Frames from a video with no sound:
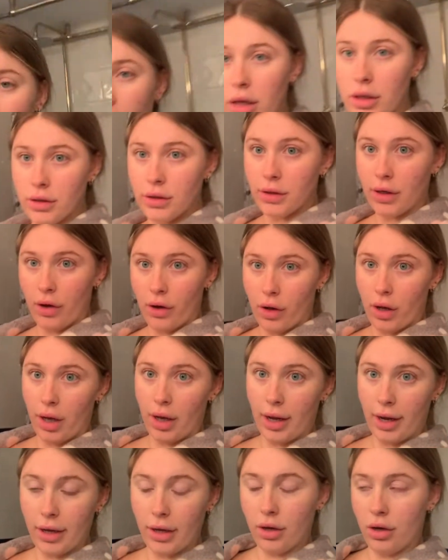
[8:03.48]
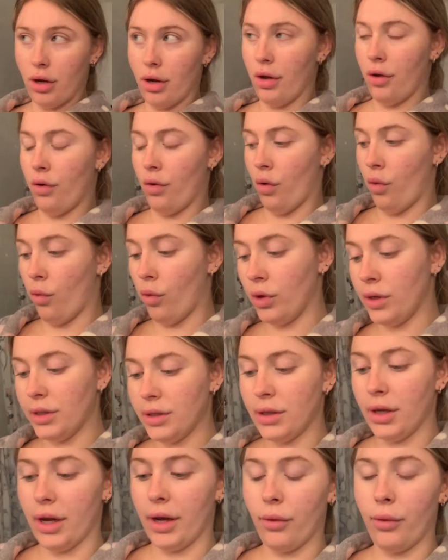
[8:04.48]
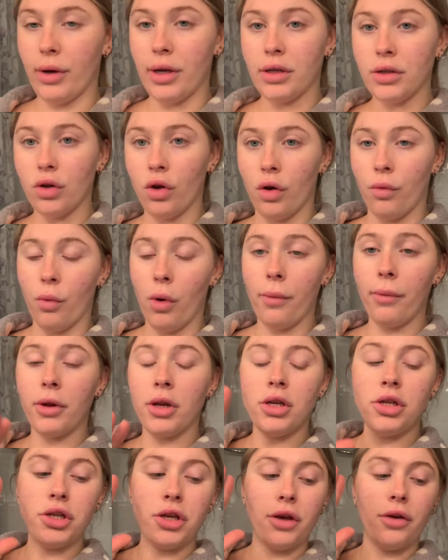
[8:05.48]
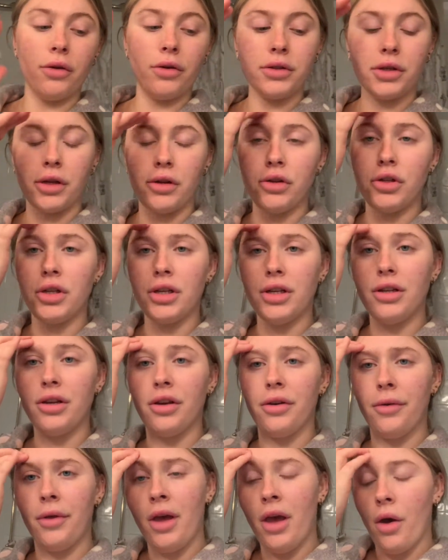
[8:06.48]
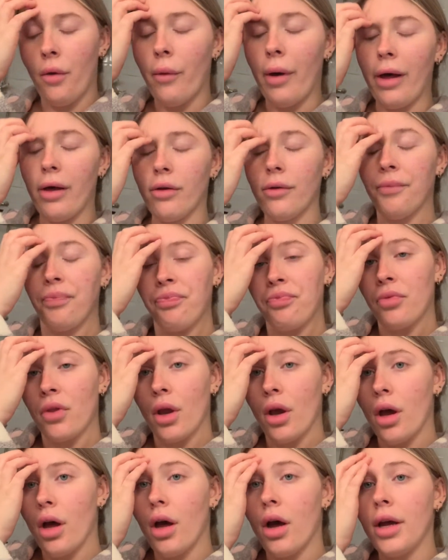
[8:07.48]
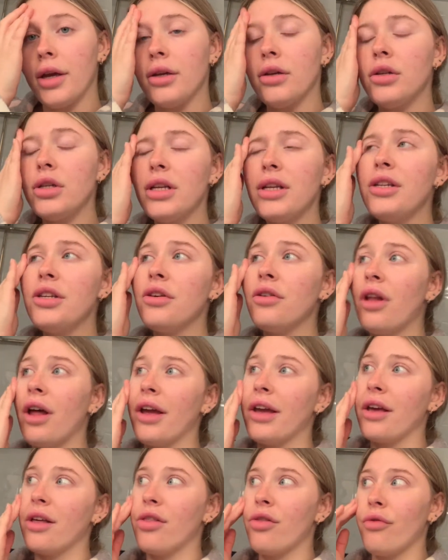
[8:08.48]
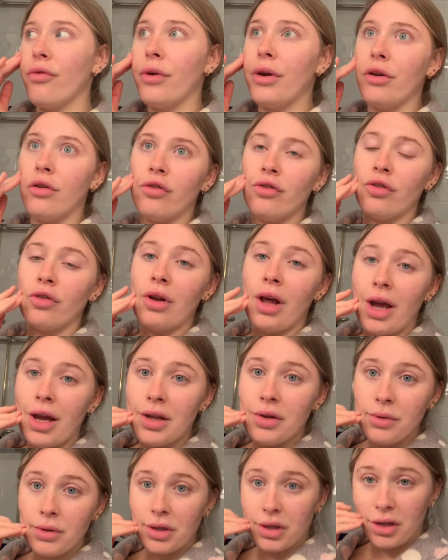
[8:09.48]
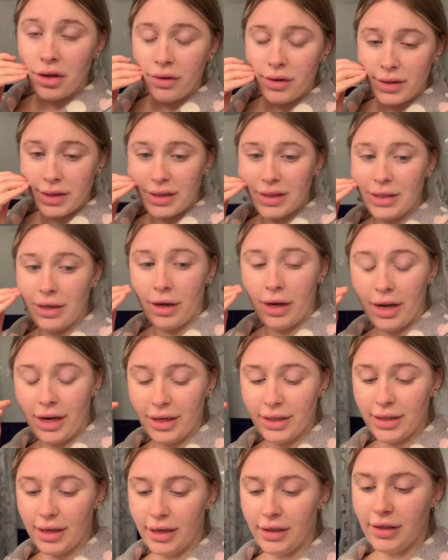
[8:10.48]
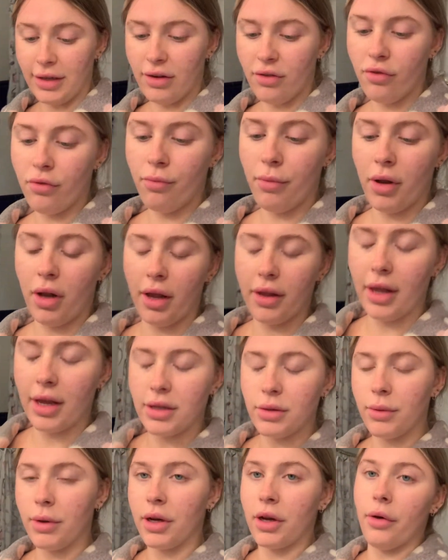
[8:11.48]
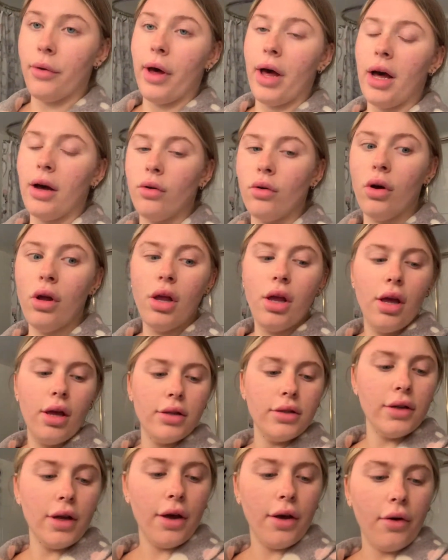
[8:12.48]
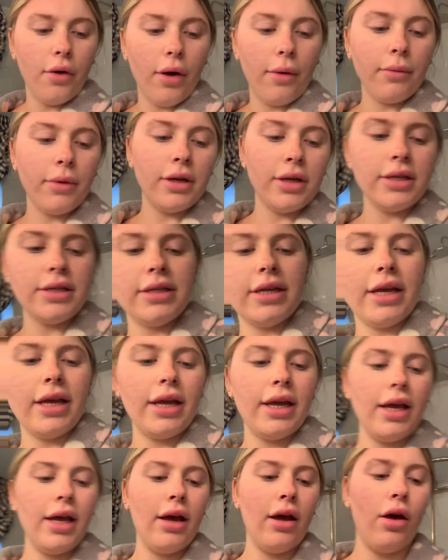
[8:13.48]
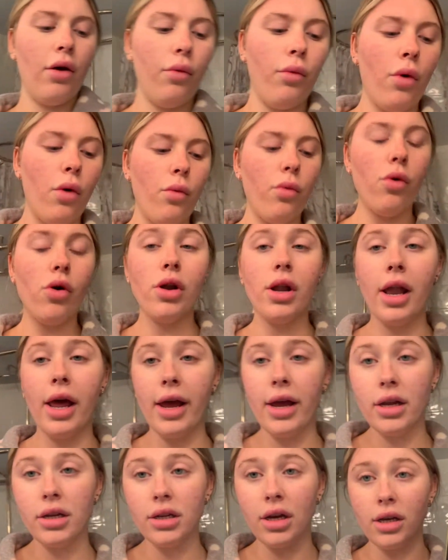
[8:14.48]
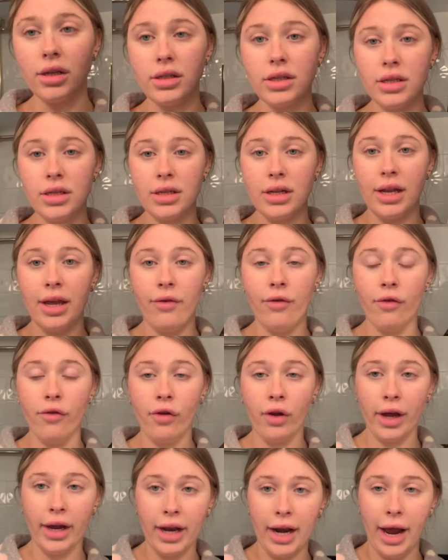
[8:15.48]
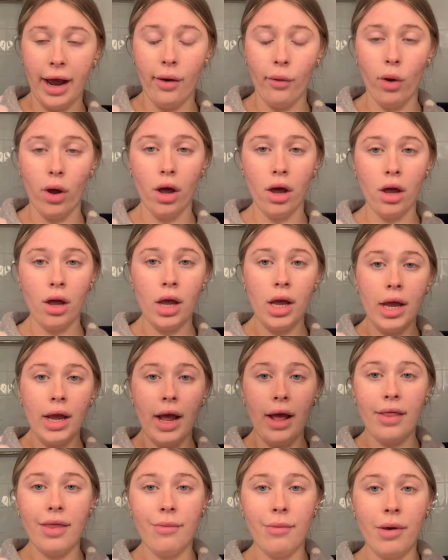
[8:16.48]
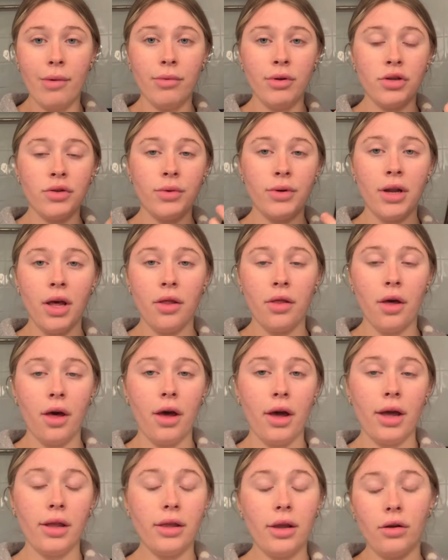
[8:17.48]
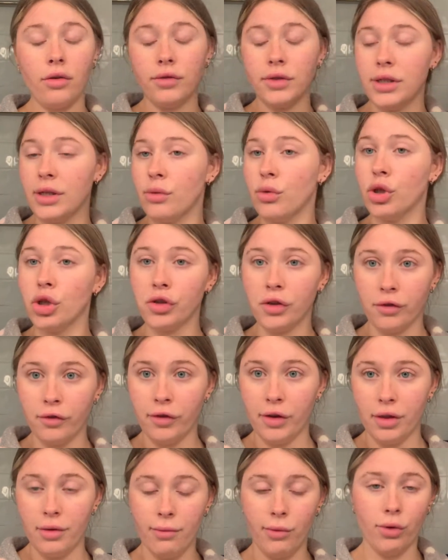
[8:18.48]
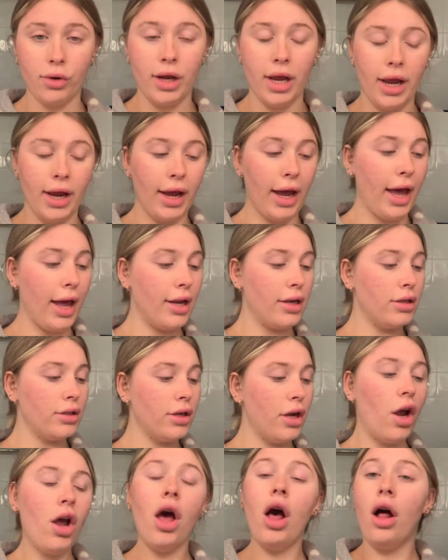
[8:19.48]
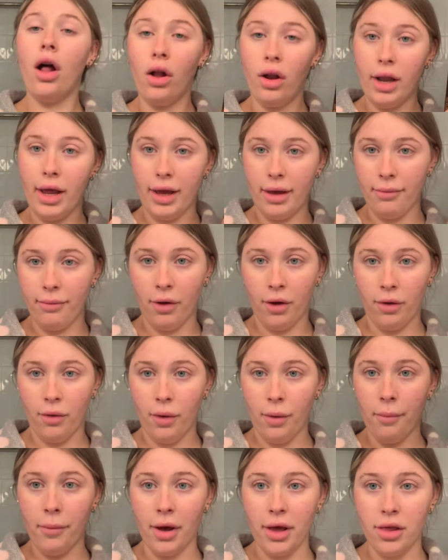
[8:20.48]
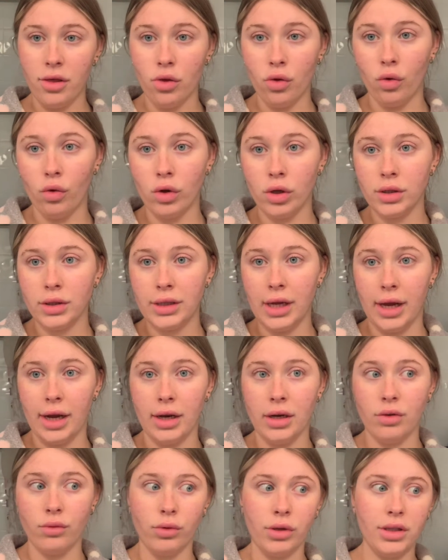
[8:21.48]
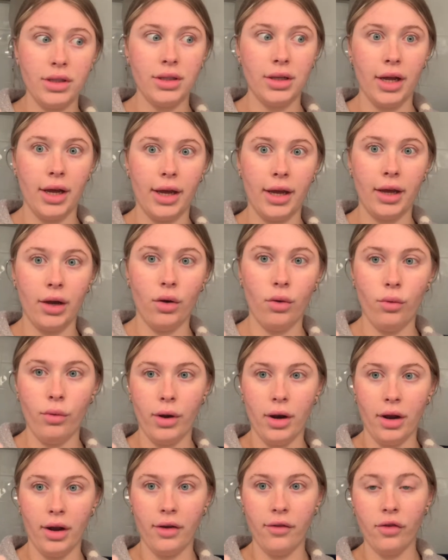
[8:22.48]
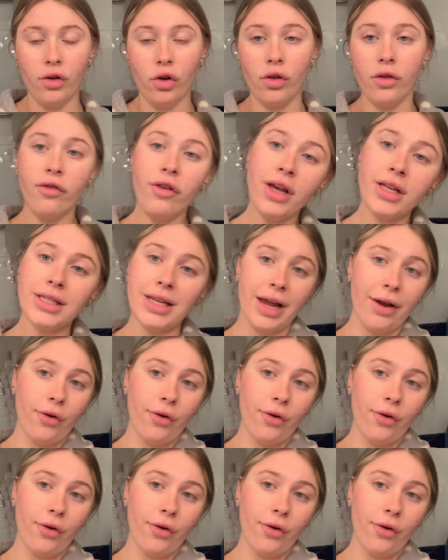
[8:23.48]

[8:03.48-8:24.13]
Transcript: so I'll let you know what it's like when it's on. What I'm going to do, because I usually do, well, I usually do like three or four layers, which I know is slightly excessive, but like that's when I go out. So I'm gonna see what one layer does, leave it for like an hour, and then maybe do another, and then obviously wash off in the morning. And I'll let you know my thoughts and what it's like when I've got the first layer